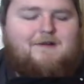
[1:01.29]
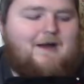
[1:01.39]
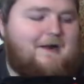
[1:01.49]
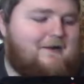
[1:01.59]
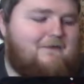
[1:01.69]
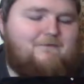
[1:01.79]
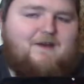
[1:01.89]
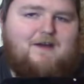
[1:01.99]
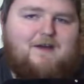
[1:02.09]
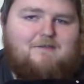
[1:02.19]
I did
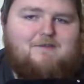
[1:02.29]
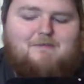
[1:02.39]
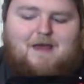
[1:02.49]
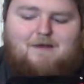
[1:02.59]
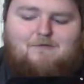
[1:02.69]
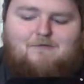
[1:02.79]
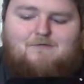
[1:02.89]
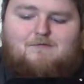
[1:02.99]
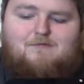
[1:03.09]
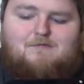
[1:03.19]
find out in the manual
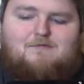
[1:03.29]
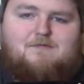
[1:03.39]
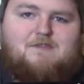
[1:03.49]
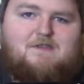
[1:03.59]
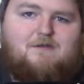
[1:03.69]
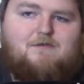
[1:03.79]
that they